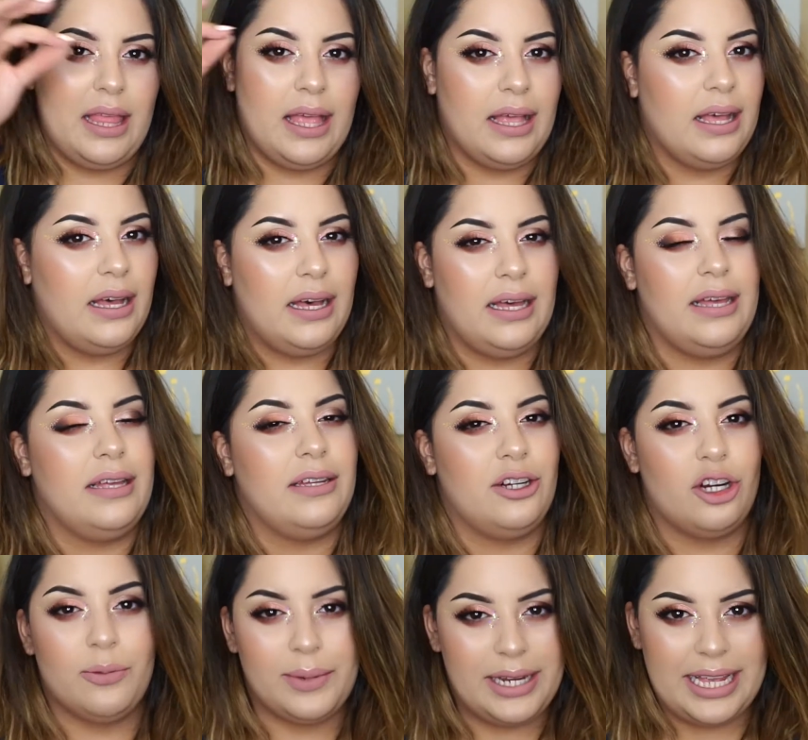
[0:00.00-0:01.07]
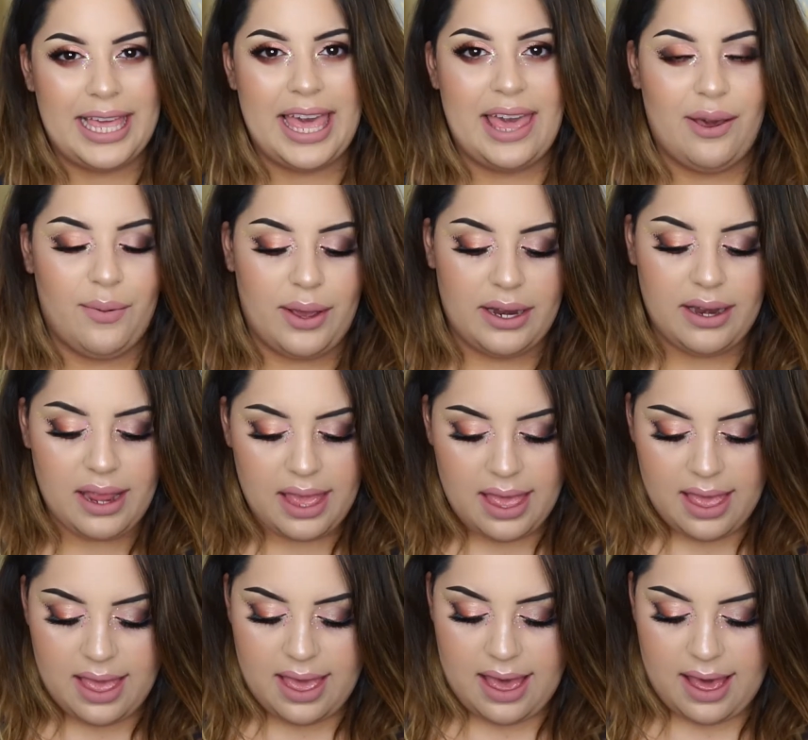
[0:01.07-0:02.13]
like a Urban Decay one,
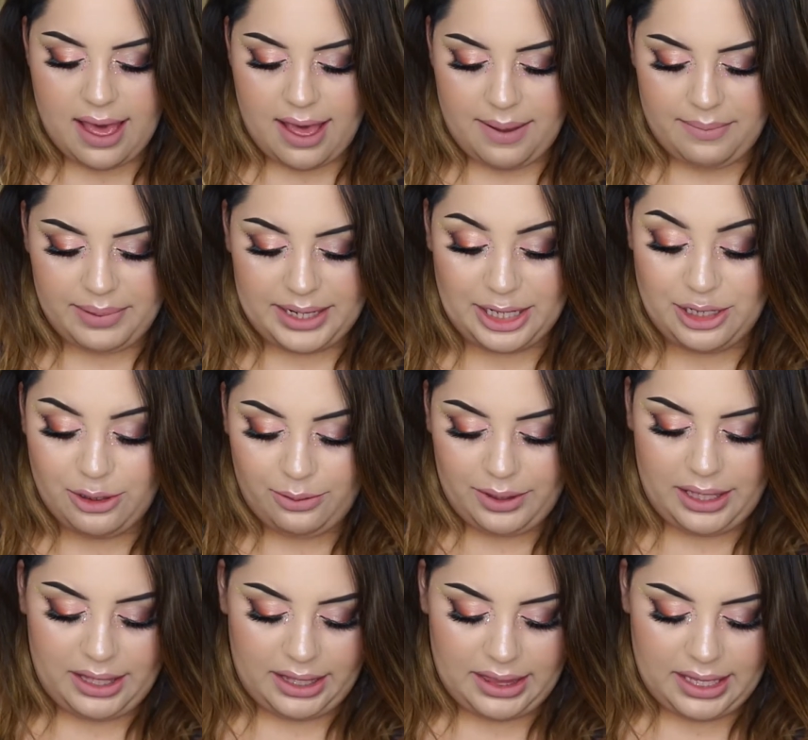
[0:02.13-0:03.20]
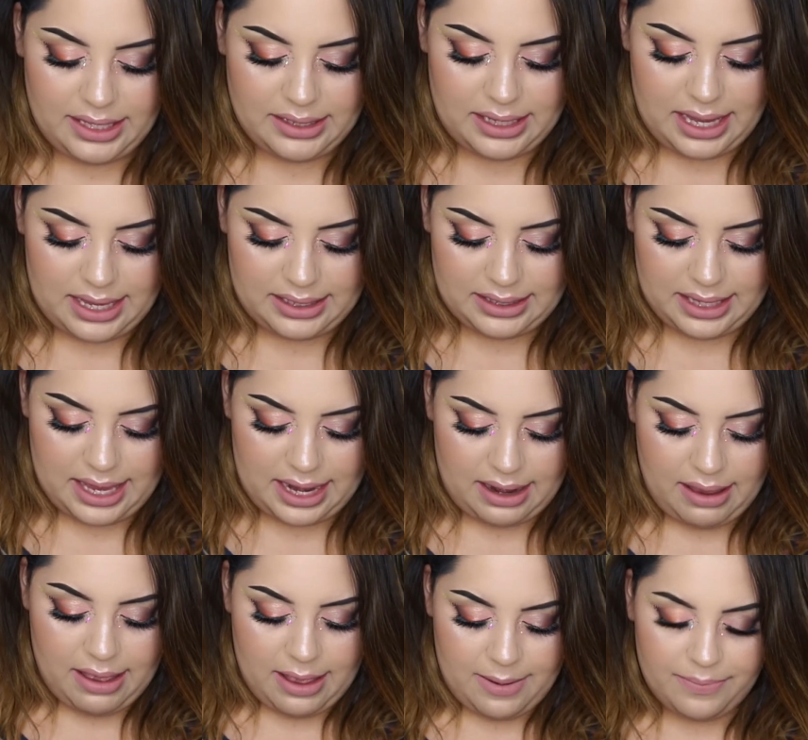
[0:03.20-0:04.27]
but I do really like these as, again,
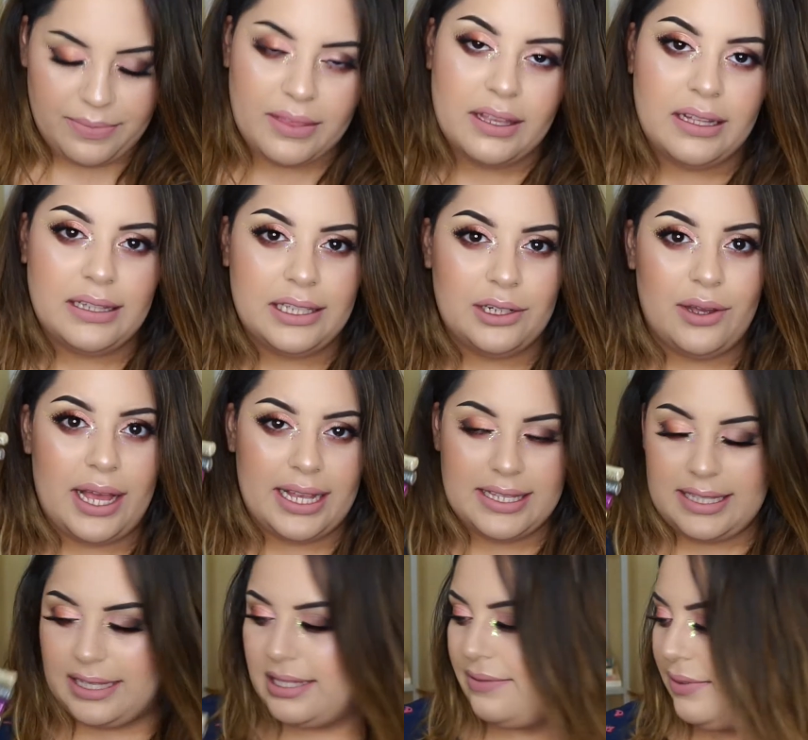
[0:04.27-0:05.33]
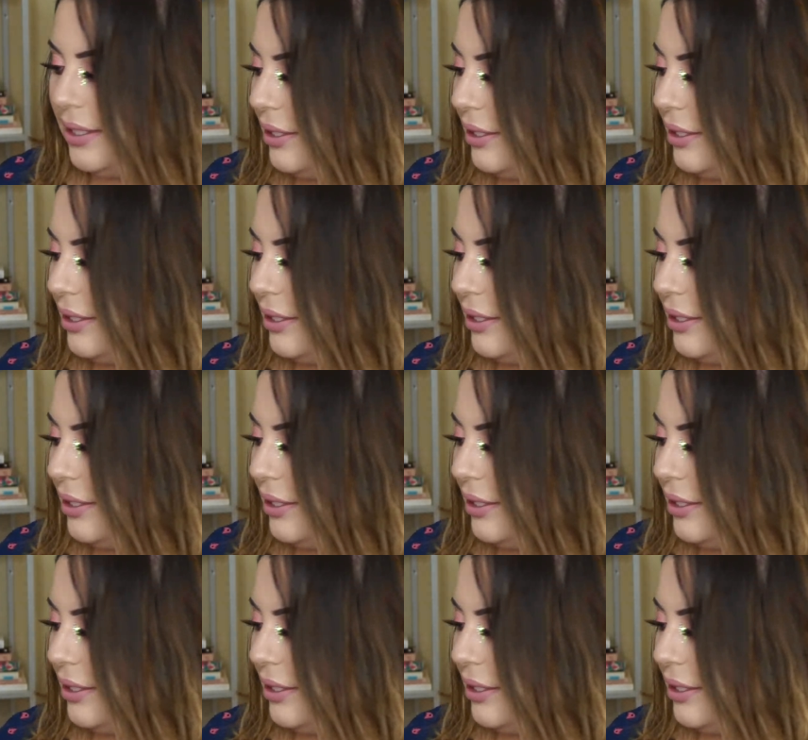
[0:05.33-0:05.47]
little accents of